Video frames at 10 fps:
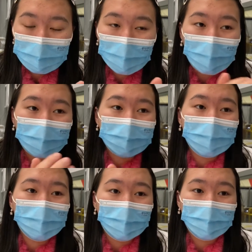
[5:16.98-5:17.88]
online
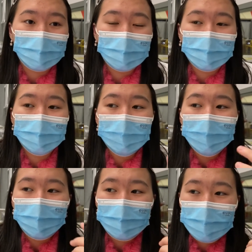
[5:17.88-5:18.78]
ordering.
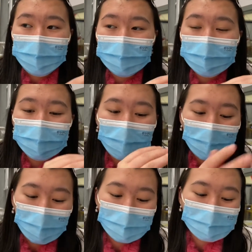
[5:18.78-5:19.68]
When people do
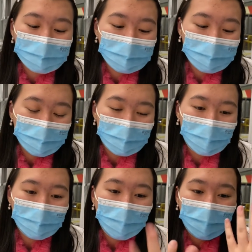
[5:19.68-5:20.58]
hauls, when
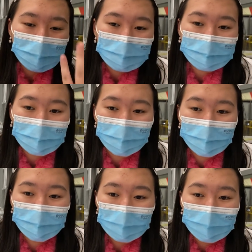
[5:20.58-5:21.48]
people order stuff,
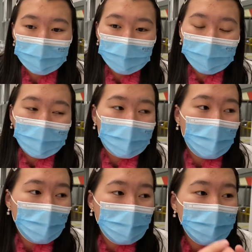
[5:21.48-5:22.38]

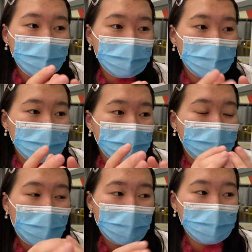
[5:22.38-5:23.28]
all of the
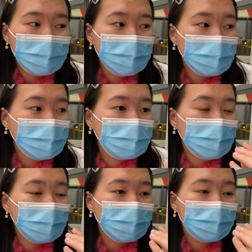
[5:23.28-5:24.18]
packaging is
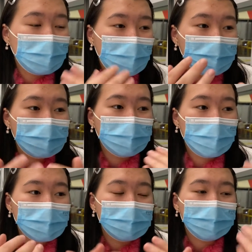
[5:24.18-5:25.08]
sealed in
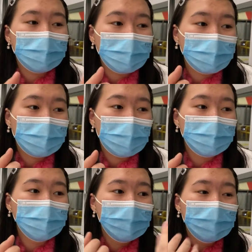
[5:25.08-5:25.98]
plastic bubble wrap,
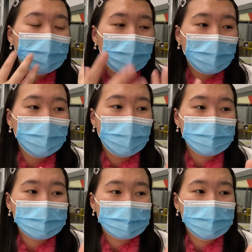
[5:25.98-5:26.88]
more
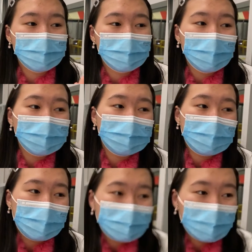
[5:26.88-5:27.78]
plastic to prevent
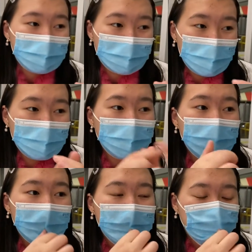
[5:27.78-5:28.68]
damage, right?
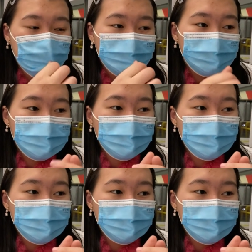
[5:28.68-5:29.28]
But then